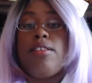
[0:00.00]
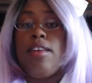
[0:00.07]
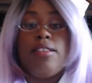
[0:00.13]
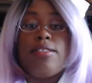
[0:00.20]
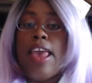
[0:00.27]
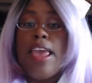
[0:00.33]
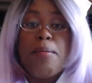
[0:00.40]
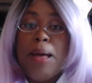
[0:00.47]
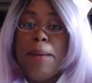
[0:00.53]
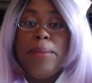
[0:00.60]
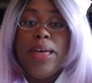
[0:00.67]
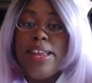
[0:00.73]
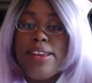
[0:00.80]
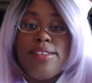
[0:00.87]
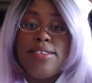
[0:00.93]
take my
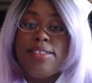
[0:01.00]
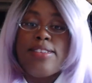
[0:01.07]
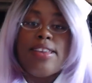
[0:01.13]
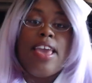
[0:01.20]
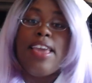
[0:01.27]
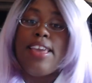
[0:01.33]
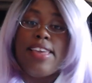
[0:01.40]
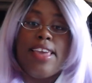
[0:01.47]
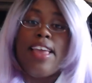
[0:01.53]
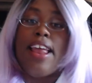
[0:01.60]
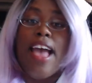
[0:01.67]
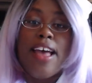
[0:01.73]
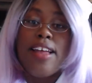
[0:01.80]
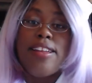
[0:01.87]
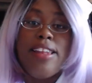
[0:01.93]
money. Just take it.
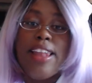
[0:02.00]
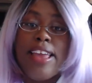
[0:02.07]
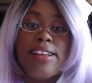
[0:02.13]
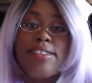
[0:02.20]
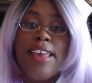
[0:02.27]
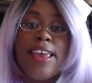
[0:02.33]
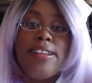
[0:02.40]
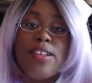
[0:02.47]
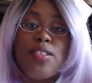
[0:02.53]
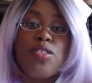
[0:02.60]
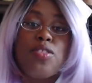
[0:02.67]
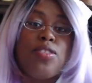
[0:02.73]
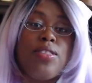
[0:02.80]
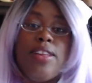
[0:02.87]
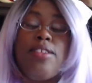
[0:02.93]
I, like, take the,
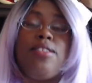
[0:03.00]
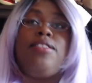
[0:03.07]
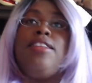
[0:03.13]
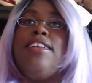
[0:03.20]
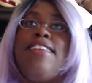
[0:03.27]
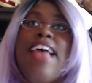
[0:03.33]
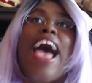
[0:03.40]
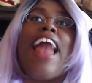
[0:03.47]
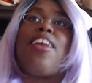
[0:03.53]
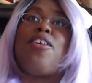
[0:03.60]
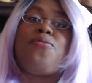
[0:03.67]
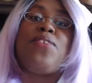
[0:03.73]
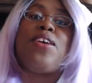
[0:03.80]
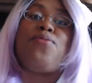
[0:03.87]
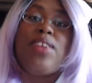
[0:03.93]
the, the dollar
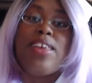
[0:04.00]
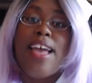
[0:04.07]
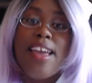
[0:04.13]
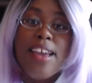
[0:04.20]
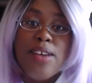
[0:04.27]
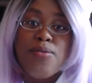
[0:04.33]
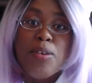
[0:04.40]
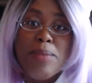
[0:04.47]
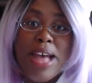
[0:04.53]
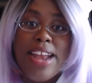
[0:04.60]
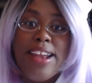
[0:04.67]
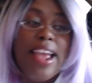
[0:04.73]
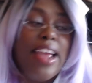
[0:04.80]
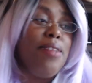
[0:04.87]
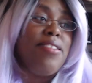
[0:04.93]
fifty I have to my
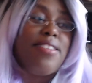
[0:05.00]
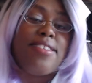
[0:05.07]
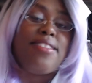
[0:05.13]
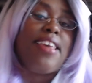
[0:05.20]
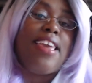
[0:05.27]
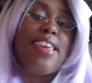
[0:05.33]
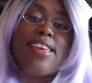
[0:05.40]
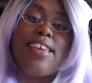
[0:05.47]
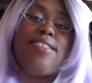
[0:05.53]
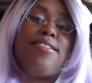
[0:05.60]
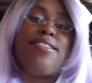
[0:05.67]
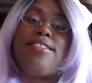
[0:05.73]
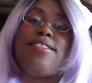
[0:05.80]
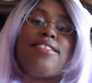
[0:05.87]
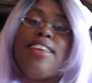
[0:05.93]
name. Just take it.
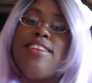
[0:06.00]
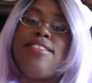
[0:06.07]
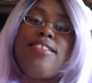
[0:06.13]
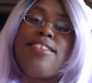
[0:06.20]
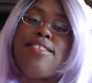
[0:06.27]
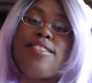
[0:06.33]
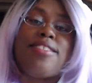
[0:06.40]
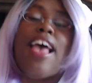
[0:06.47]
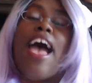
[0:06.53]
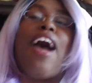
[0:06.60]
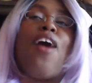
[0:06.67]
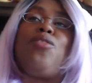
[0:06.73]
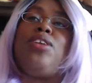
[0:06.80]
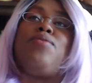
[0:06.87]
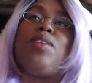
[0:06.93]
Just, it just, I
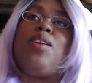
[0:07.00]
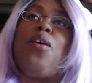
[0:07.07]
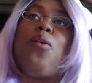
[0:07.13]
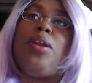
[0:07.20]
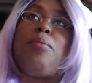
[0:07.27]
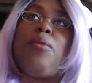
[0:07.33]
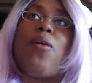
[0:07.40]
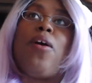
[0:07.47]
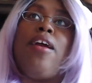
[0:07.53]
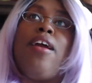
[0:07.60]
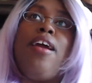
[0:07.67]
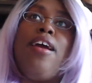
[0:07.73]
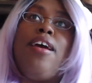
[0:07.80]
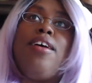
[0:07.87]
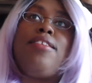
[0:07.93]
don't even know anymore.
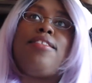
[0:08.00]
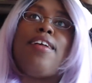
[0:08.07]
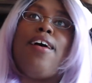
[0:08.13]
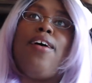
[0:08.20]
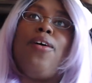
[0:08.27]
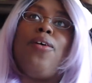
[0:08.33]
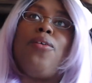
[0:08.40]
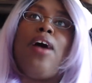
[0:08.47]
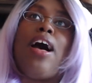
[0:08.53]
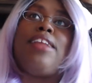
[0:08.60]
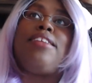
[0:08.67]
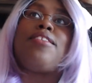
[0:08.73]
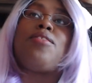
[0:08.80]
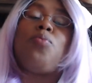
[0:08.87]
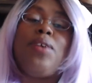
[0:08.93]
So, I
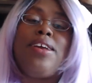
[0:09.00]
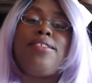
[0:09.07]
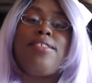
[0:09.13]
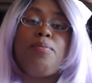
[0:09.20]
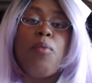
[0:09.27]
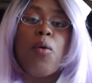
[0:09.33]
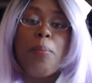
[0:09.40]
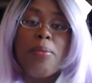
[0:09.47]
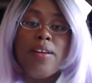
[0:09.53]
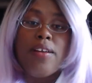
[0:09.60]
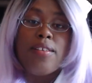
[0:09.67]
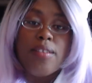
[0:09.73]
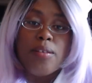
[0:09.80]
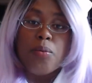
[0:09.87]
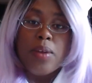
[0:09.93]
just wish more
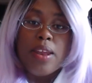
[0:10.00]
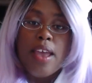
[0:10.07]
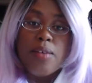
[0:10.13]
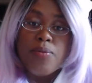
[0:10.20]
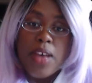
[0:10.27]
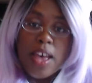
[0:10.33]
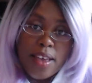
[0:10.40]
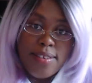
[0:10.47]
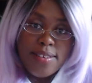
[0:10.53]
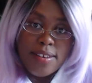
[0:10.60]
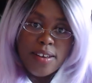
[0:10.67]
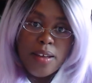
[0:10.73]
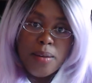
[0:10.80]
places would have custom.